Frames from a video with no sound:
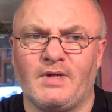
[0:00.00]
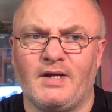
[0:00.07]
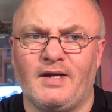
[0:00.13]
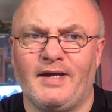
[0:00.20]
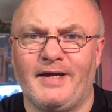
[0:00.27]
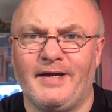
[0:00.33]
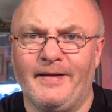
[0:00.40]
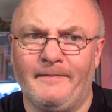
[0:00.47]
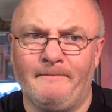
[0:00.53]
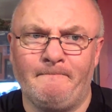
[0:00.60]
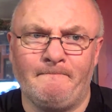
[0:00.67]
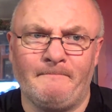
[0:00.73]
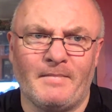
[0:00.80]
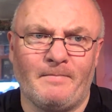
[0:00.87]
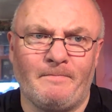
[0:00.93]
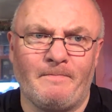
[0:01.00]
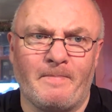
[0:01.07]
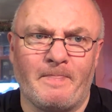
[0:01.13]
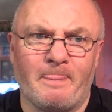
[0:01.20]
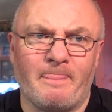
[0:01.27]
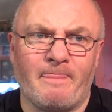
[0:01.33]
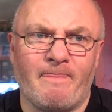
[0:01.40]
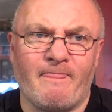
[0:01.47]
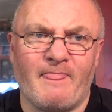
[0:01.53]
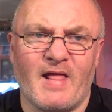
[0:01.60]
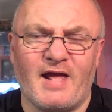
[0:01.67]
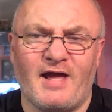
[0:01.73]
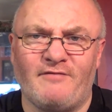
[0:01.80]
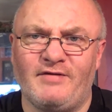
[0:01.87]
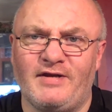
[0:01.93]
I
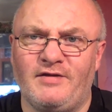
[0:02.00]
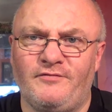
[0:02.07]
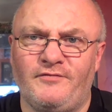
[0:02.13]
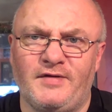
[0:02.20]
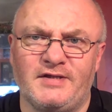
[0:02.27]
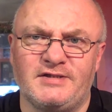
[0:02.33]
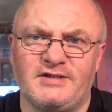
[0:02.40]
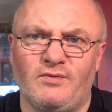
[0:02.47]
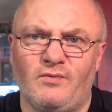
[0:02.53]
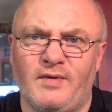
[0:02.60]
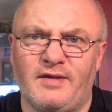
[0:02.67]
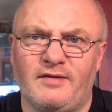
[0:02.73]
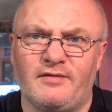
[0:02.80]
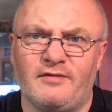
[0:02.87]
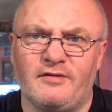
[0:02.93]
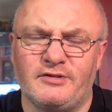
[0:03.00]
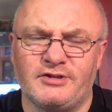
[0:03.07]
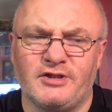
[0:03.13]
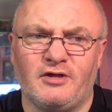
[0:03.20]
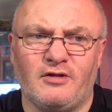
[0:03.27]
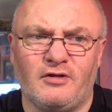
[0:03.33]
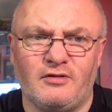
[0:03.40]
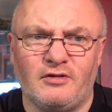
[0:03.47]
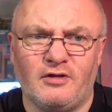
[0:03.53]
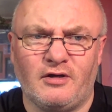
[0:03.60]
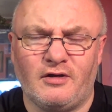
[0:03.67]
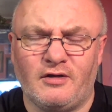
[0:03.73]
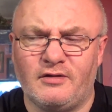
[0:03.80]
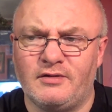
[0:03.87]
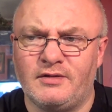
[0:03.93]
have any affinity with at all,
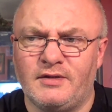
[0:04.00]
or